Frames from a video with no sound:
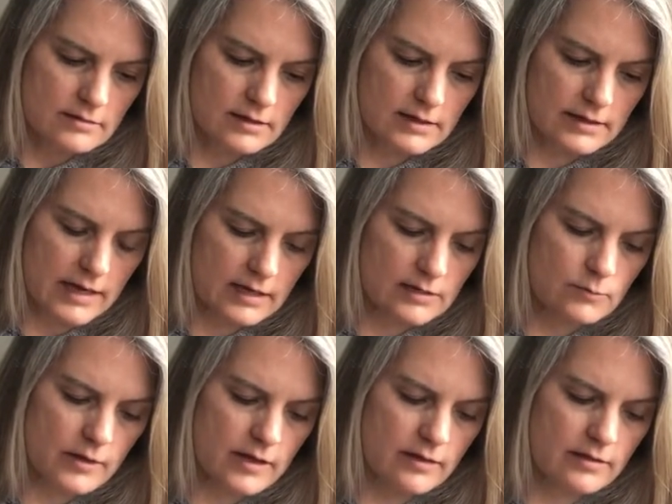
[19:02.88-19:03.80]
connect
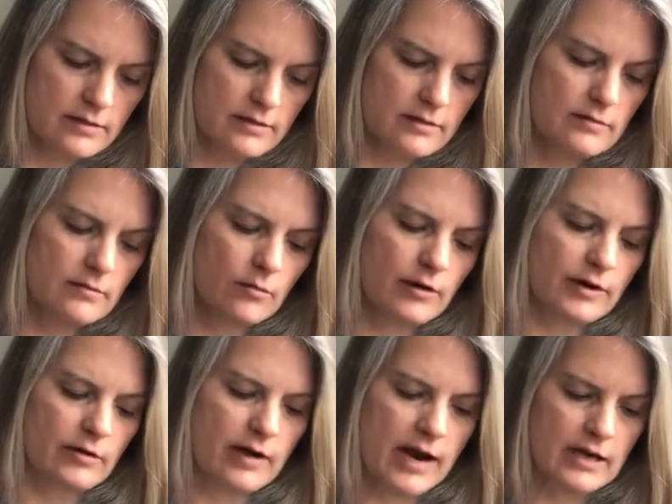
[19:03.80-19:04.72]
with or
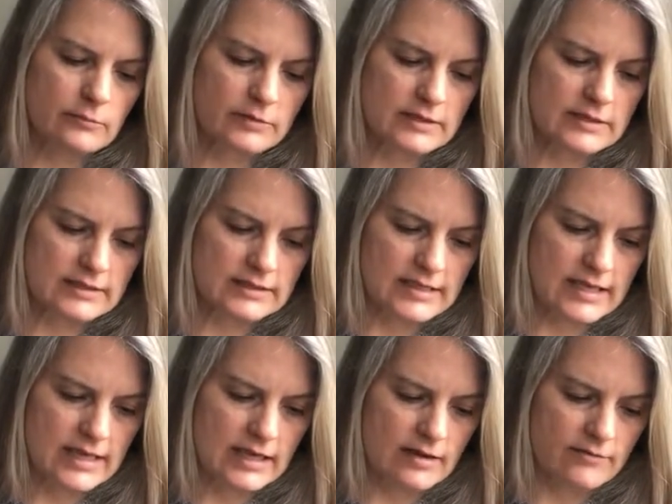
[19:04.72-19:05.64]
interact with this
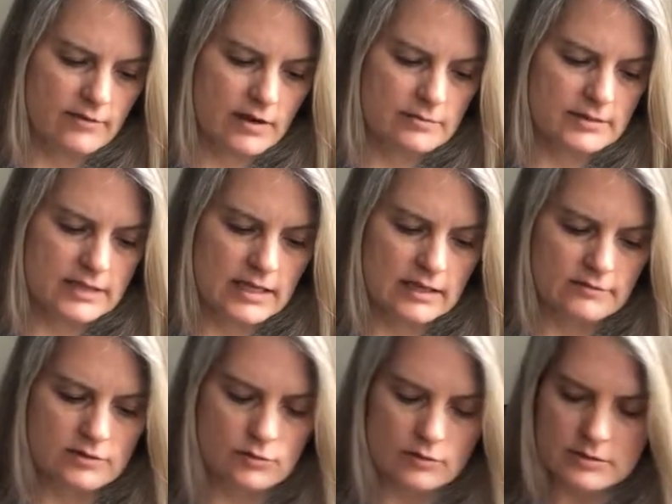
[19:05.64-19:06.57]
King of Cups, King of
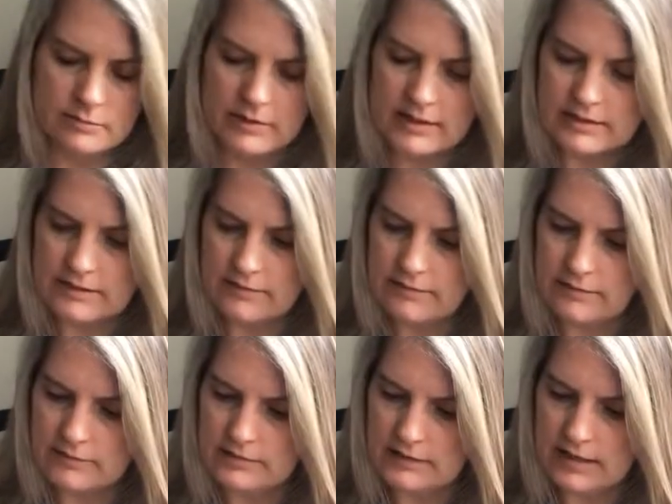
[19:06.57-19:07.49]
Swords, because he
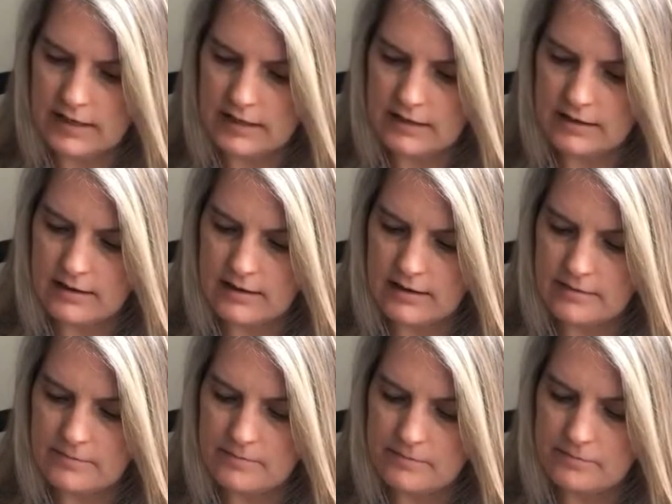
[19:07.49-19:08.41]
feels like
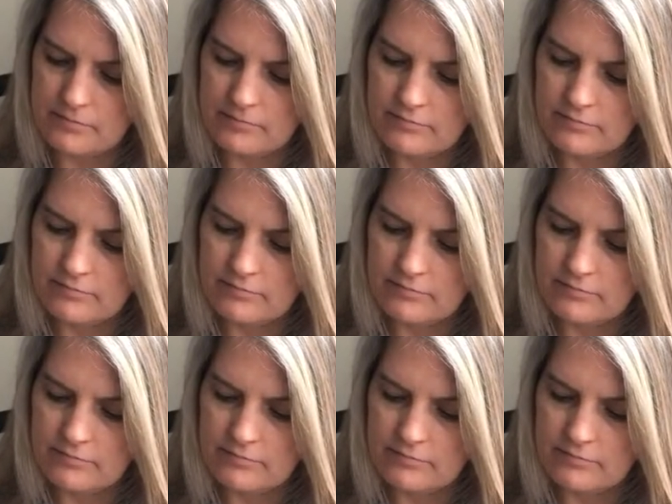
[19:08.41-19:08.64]
um,